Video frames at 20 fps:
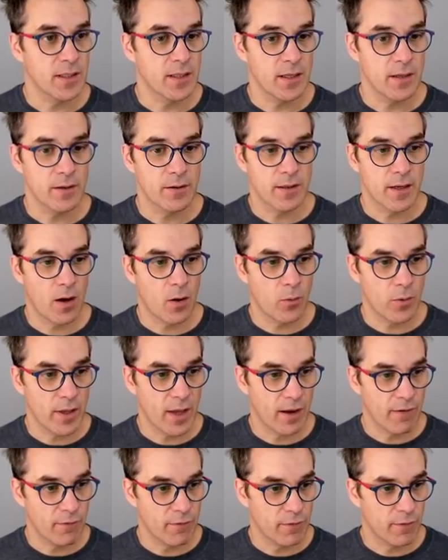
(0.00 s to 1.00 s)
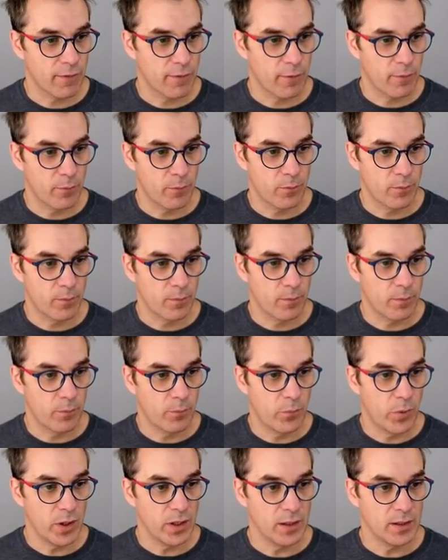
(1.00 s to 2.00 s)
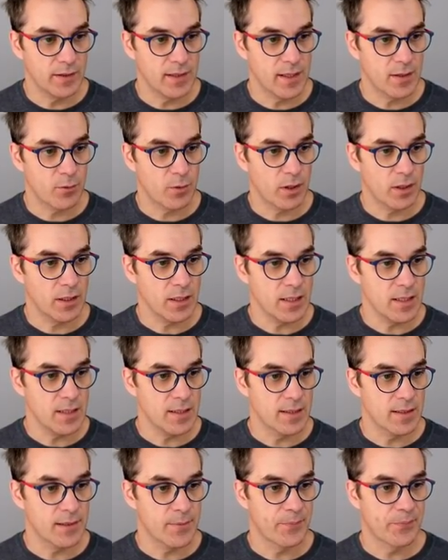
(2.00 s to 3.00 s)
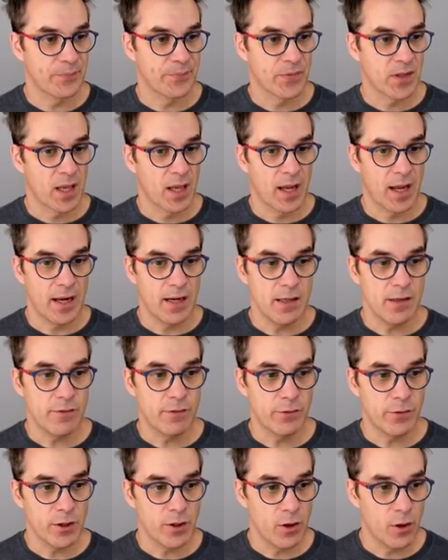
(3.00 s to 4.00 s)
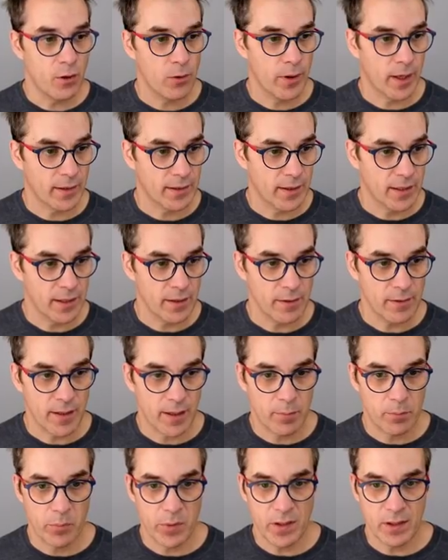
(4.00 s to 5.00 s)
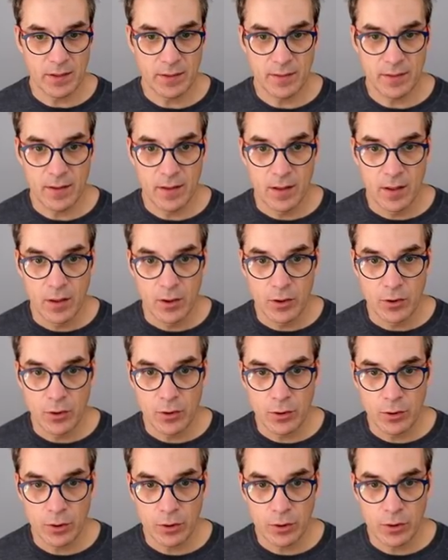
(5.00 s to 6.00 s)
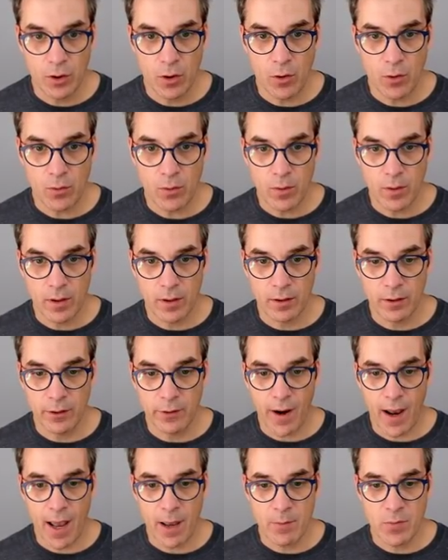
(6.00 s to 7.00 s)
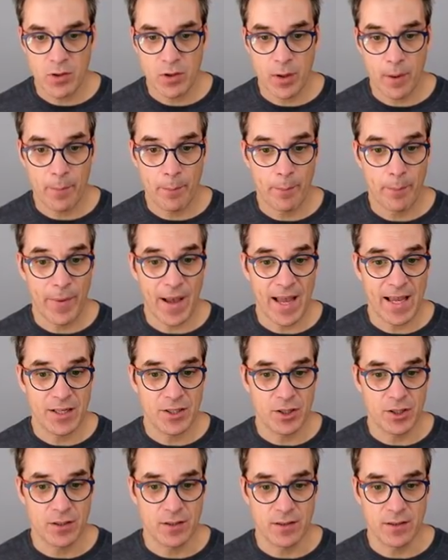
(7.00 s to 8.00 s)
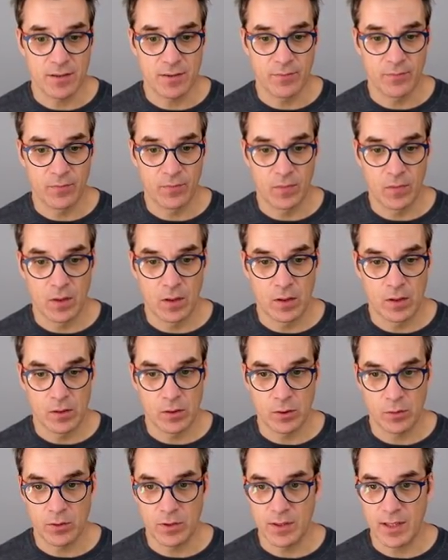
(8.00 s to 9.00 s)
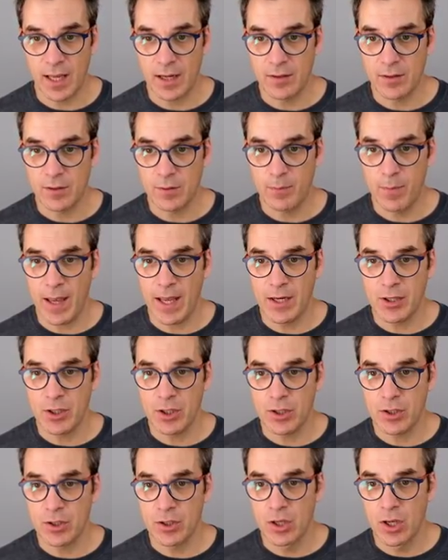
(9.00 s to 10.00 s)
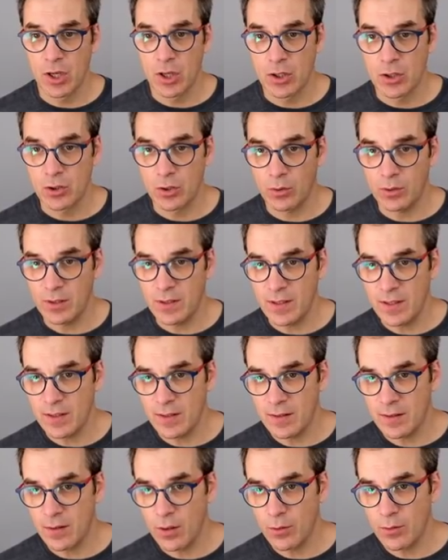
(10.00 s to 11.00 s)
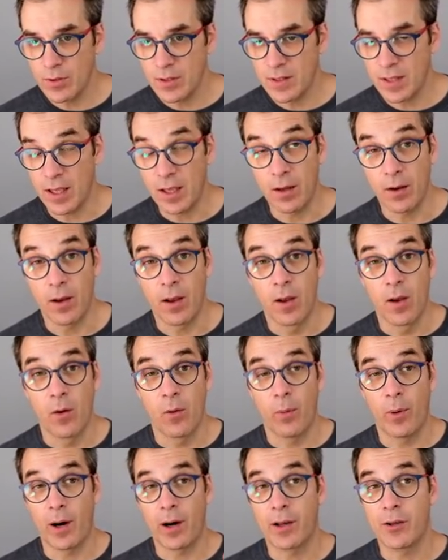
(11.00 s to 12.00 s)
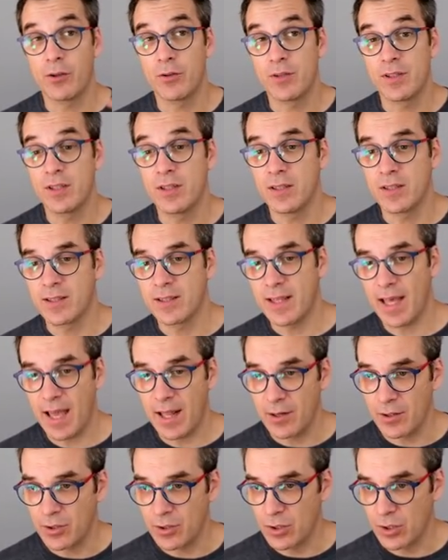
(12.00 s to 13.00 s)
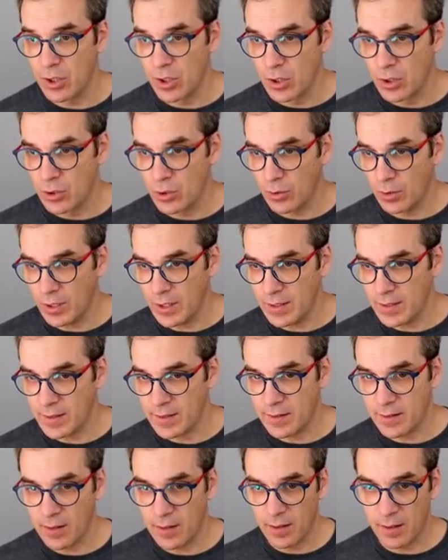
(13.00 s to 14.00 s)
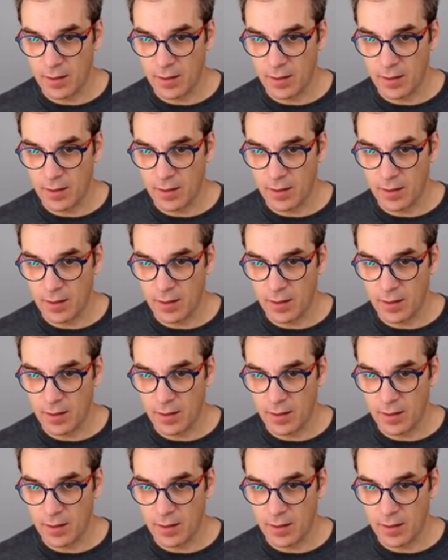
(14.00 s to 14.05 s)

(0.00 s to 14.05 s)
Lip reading: here now we have build and release. And if we go at here at build, you could go grab some badges. So status badges. So this is those thing where you see the status. So let's